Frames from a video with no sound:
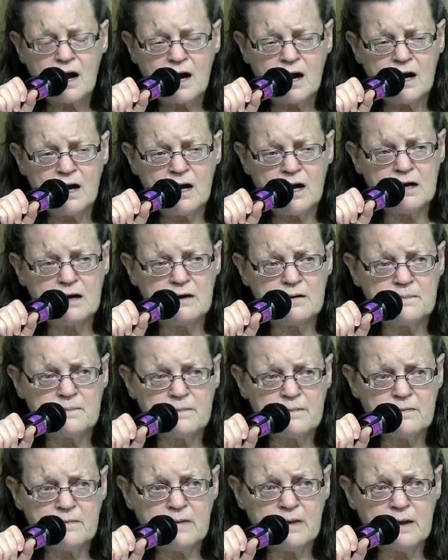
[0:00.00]
Um,
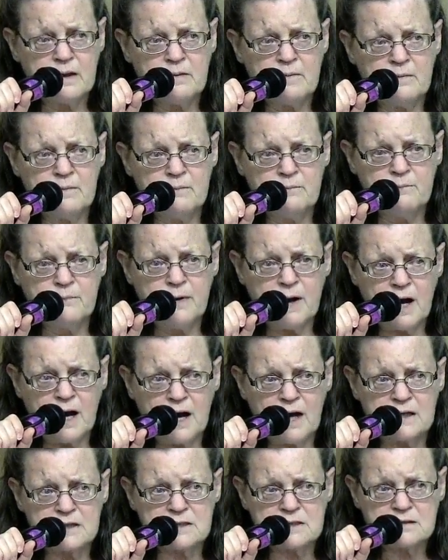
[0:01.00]

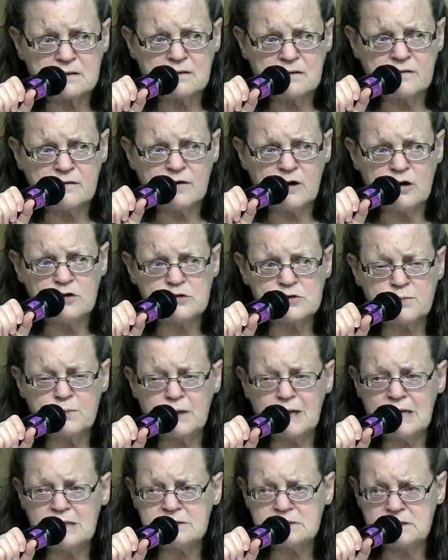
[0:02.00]
but those
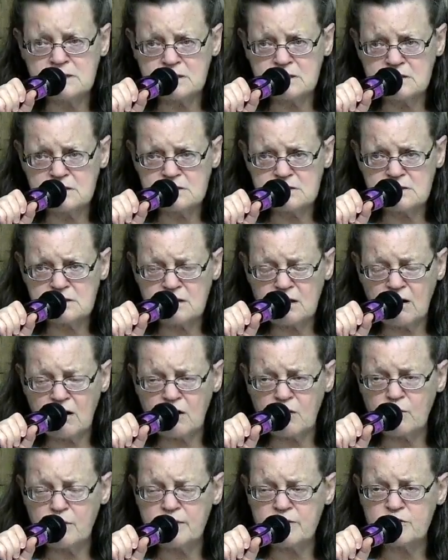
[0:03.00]
blessings are
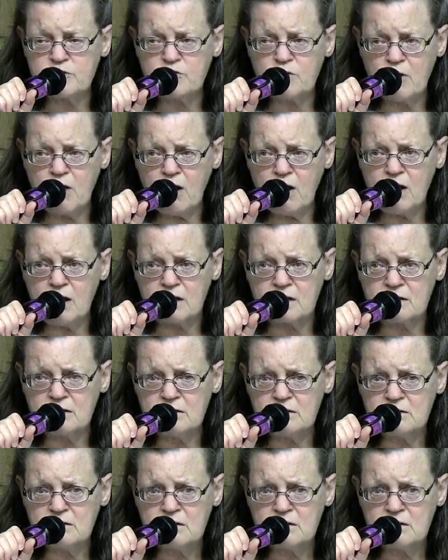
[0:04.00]
withdrawn.